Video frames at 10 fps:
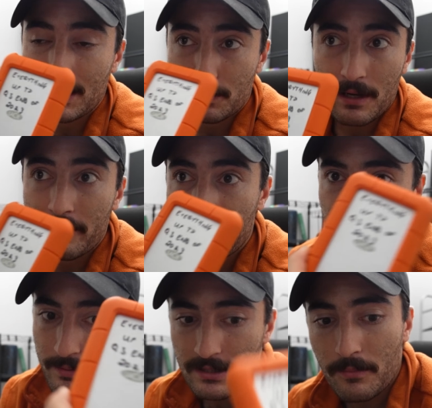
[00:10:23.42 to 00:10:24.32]
I should probably back
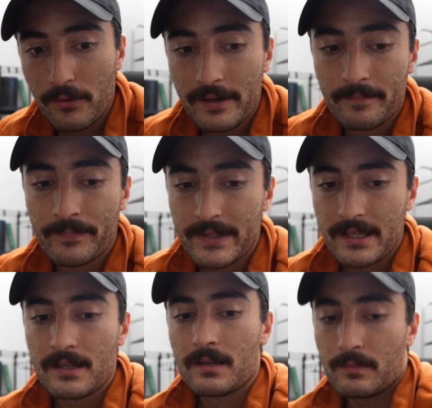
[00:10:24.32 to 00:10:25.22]
it up at some point.
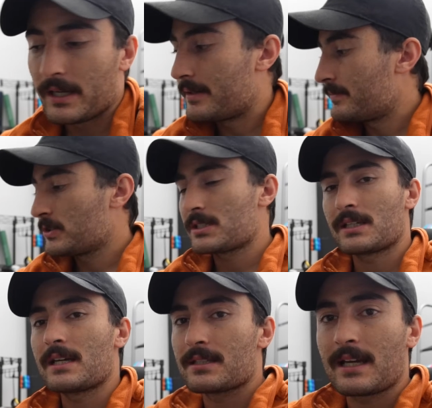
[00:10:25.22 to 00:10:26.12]
But just in
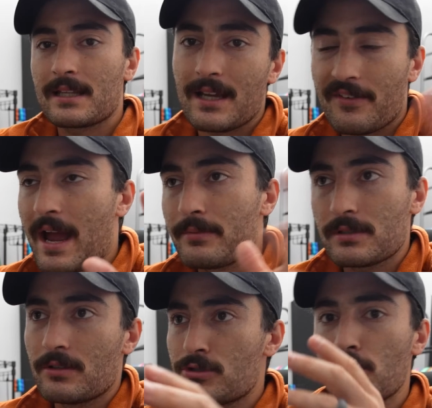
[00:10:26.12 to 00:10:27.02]
case like anything ever happens
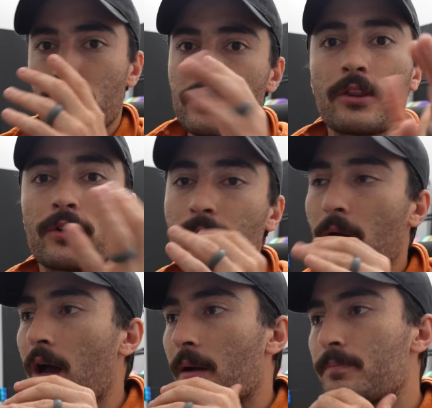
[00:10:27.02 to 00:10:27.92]
to YouTube or another
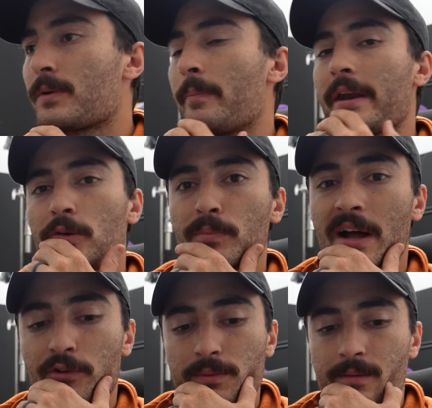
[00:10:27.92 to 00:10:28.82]
competitor
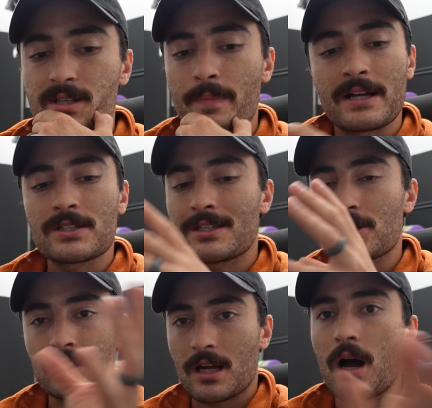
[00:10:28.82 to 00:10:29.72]
platform comes up, I can
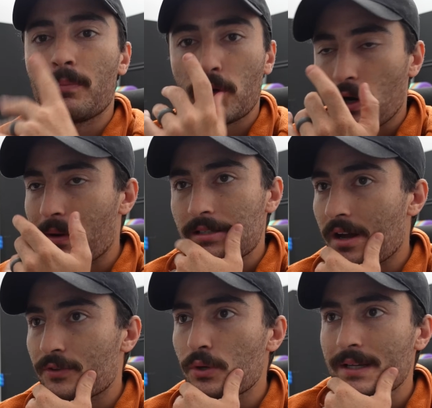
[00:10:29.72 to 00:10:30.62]
just like upload all my
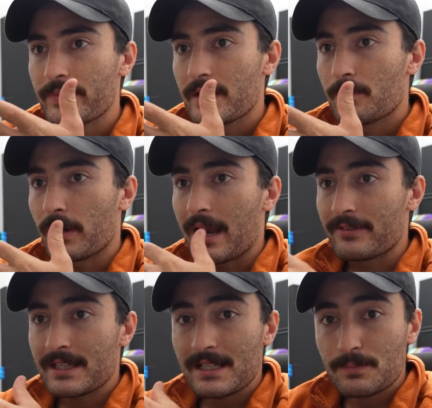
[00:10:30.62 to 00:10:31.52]
stuff to it. But
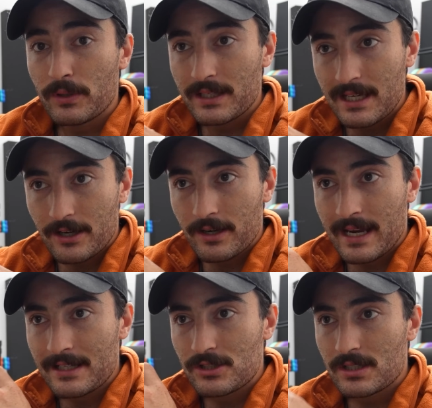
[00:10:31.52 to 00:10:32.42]
everything gets put here, and
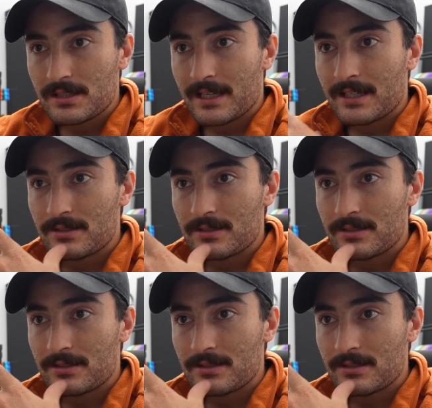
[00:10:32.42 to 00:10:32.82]
it's just like,